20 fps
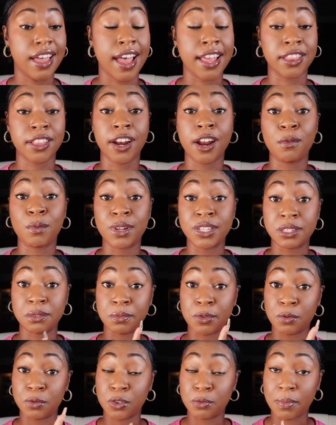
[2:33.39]
I thought I wanted
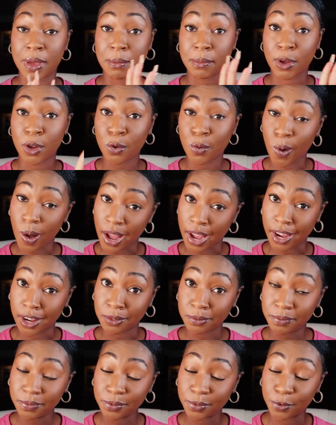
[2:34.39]
to move to make my own
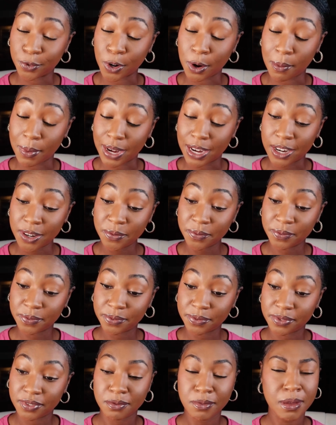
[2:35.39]
wine for a minute.
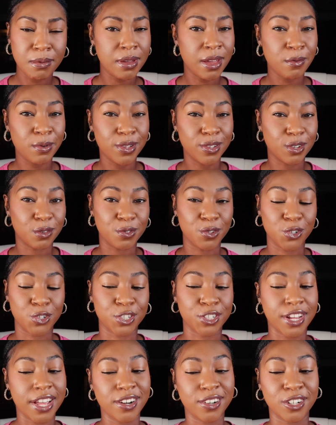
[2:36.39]
Maybe I will in the
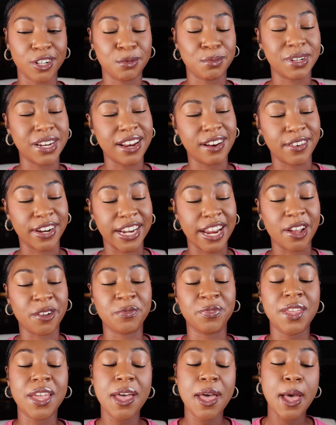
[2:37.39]
future, I don't know, but not right
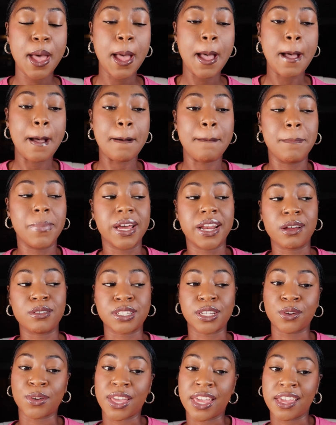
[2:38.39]
now. But I
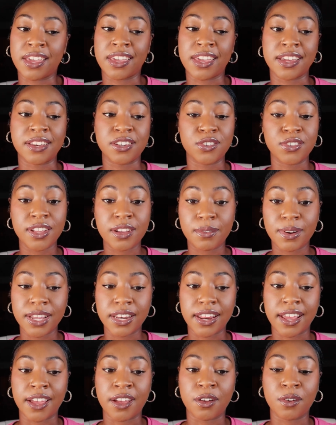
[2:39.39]
was like, okay, can't do that
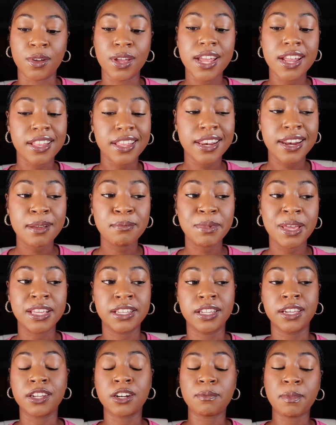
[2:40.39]
right now. And then I'm
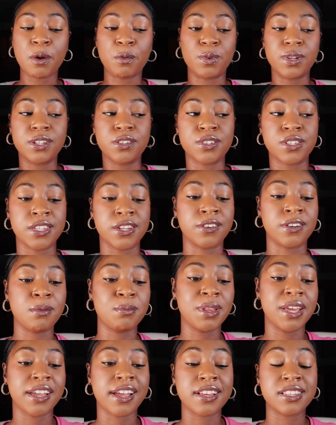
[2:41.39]
like looking at my windowsill, and
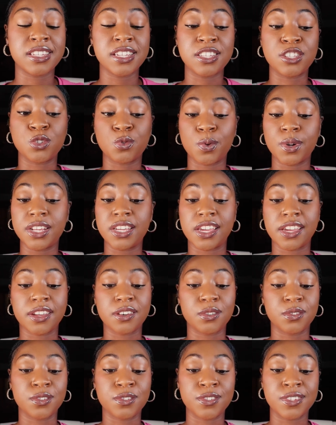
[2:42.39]
I'm like, I see 20
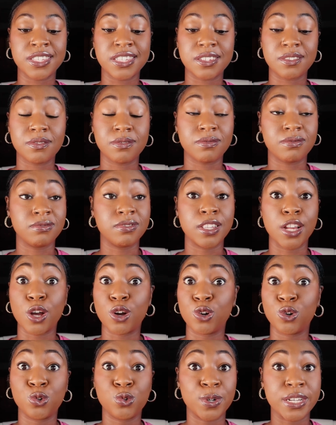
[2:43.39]
candles,
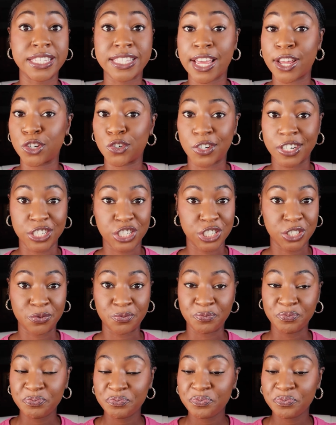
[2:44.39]
no exaggeration.